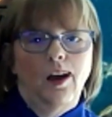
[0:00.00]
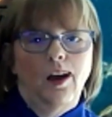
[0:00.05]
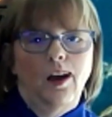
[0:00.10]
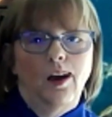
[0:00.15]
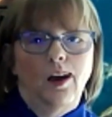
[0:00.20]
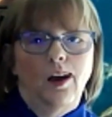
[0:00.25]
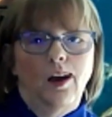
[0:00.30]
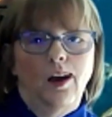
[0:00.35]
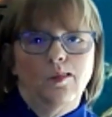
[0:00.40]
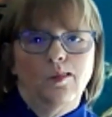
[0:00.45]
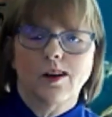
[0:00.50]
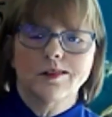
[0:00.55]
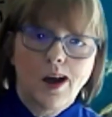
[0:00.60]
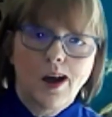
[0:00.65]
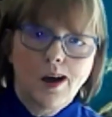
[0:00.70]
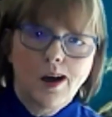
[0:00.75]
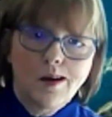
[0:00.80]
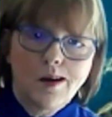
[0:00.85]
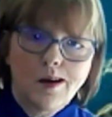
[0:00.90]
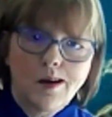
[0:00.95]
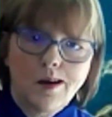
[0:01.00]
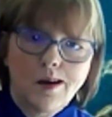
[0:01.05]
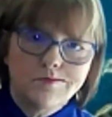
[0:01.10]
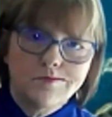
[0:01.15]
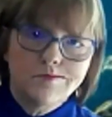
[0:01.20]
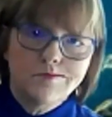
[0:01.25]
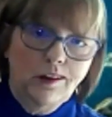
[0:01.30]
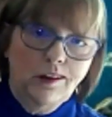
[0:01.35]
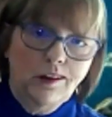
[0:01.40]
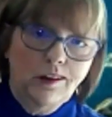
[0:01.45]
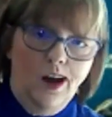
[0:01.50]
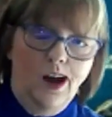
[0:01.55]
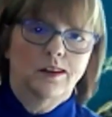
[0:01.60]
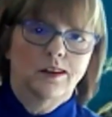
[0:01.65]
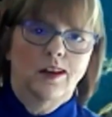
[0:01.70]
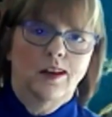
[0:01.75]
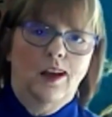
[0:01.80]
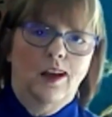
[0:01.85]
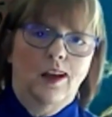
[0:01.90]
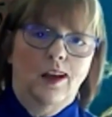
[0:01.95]
we are doubly
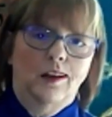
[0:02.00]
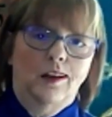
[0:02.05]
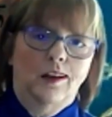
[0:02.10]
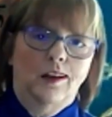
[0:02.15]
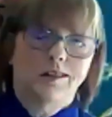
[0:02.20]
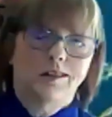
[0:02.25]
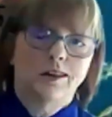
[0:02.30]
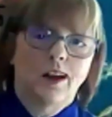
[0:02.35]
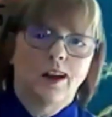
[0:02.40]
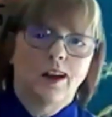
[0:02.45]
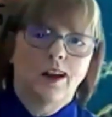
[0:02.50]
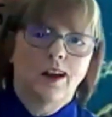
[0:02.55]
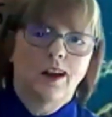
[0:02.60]
isolated.